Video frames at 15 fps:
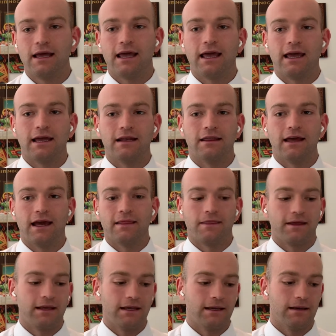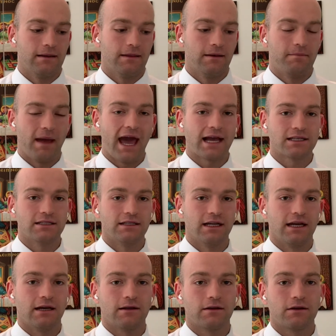and that the
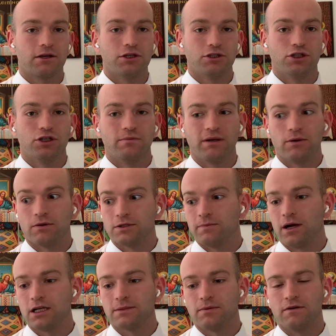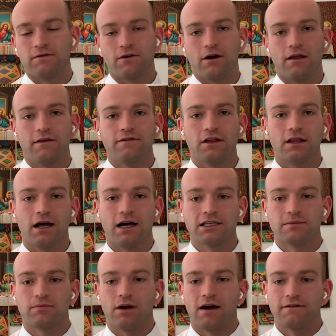Baxendale should be responsible for all of the
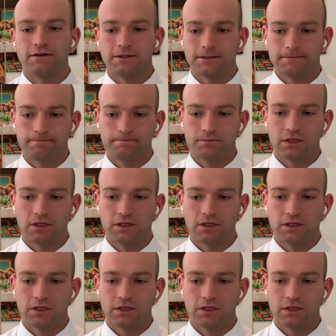lost profits.